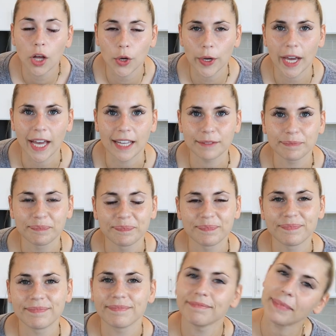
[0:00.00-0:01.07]
Okay,
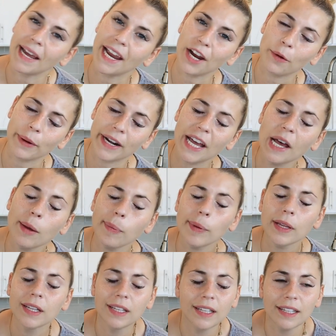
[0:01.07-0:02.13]
my hair went
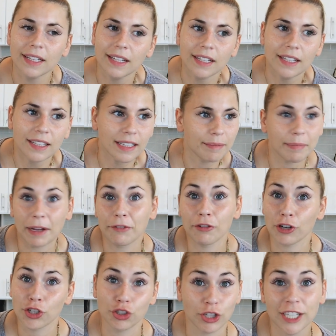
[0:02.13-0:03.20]
up. My
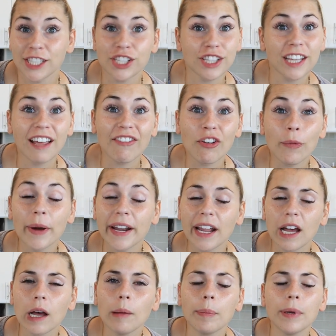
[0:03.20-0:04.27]
frustration level went
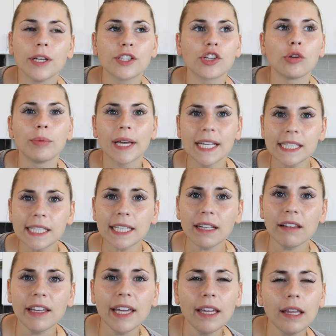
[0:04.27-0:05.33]
up. So
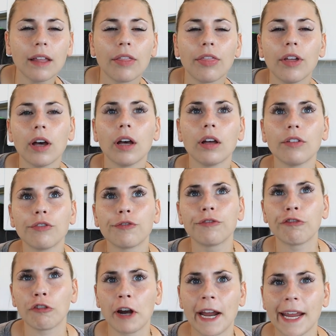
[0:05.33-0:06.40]
basically the
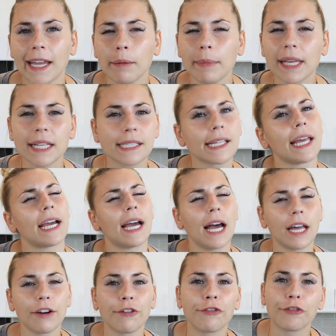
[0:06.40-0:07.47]
frame is like
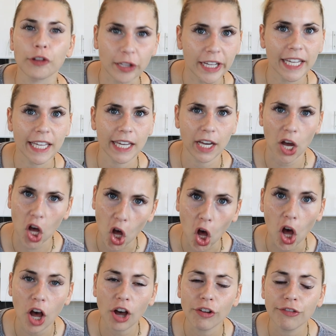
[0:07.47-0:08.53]
kind of flaking
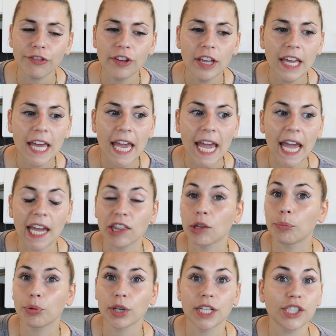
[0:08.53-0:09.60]
off and
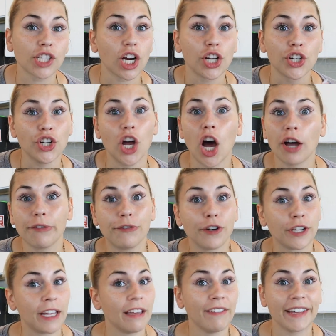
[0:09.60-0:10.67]
the prints are not
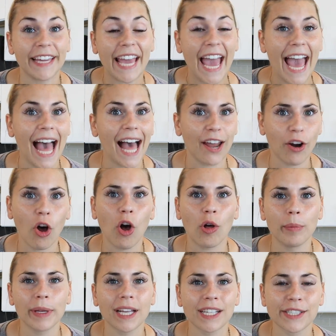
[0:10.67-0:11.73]
forgiving at
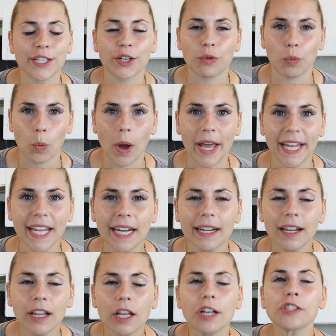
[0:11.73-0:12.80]
all because they're
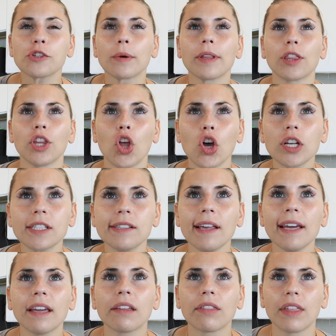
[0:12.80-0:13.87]
white. So it looks
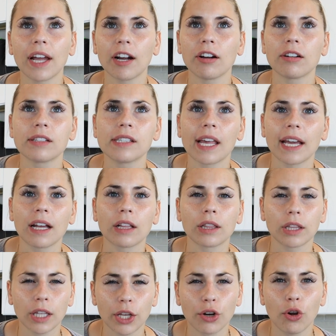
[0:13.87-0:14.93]
like there's like
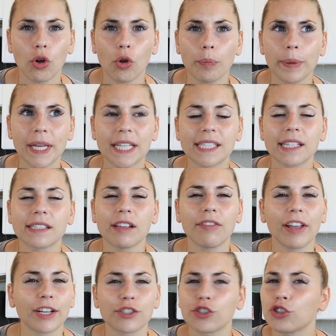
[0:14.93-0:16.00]
little pieces of
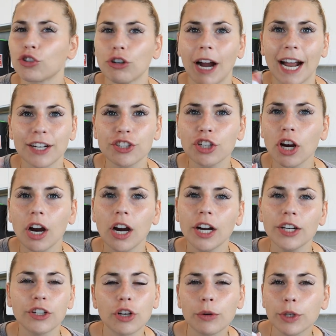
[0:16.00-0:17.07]
like scratch
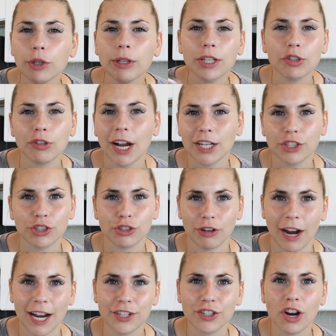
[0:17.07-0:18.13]
card. You know when you like scratch a
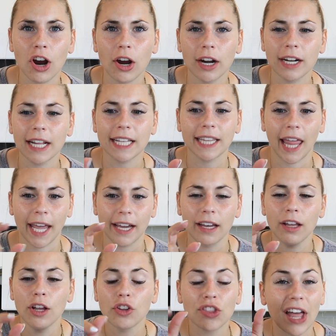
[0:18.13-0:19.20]
scratch card and like
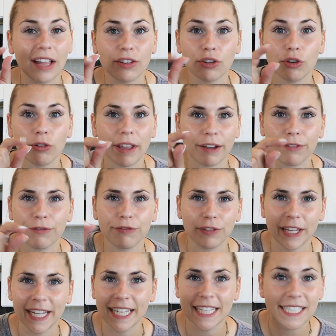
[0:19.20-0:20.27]
that little like
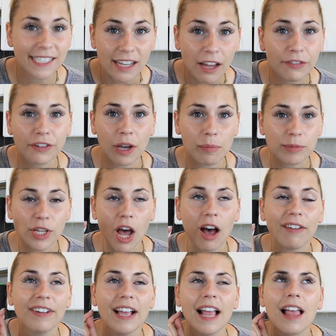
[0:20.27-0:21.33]
flaky stuff comes
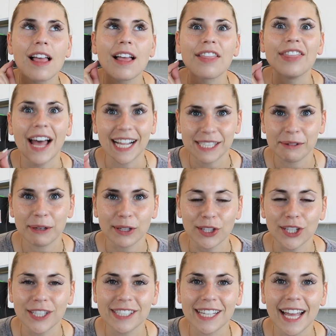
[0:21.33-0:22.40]
off? That's what it
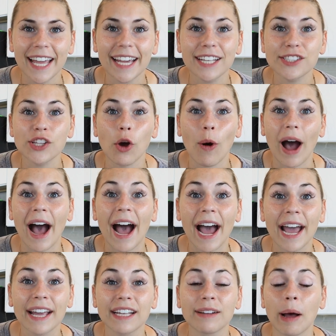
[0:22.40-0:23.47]
looks like. So
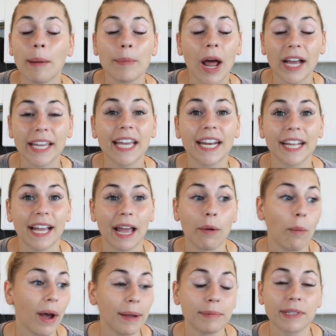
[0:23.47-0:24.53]
I'm not kidding, I
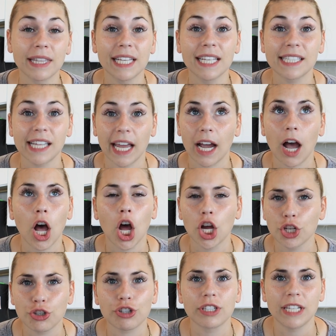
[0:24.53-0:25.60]
wiped these like
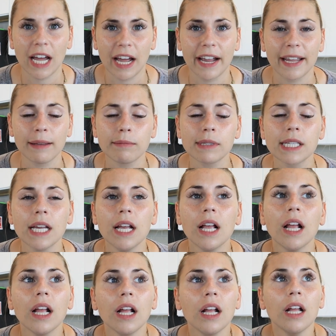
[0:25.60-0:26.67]
100 times.
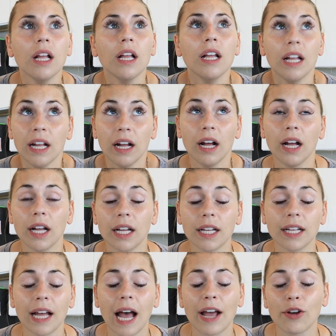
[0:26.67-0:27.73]

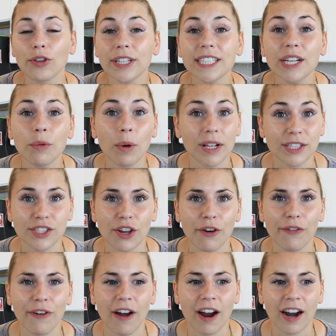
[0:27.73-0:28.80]
I only did one
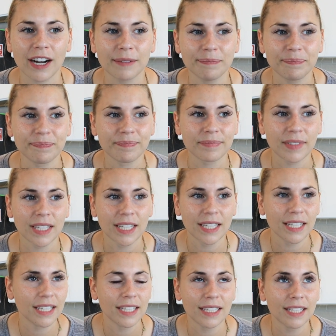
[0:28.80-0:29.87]
so far
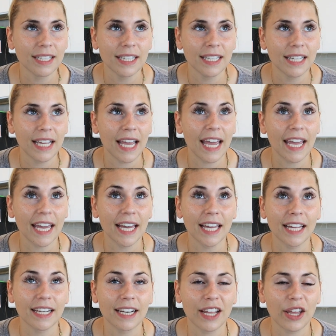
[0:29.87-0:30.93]

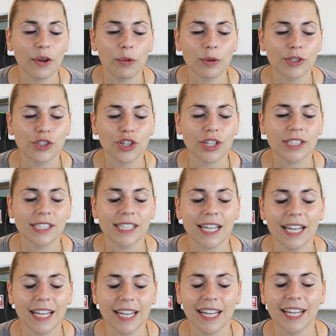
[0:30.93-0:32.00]
and it was just
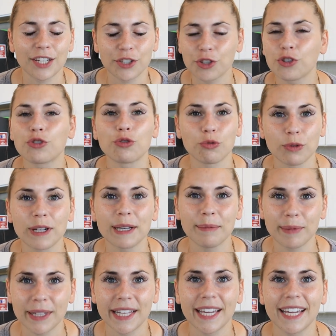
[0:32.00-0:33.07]

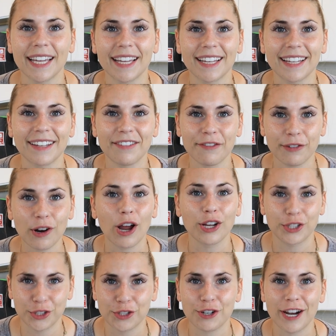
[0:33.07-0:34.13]
extremely
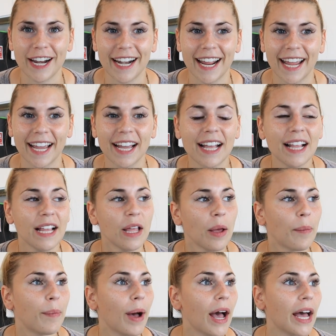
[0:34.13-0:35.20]
frustrating,
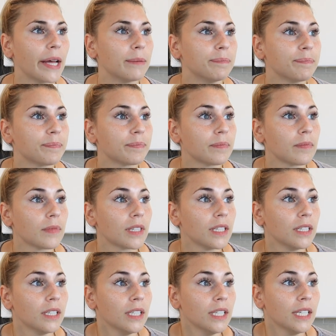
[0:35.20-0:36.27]
but
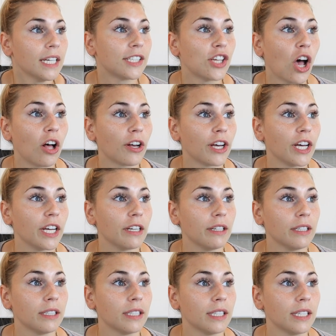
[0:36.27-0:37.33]
it's all good.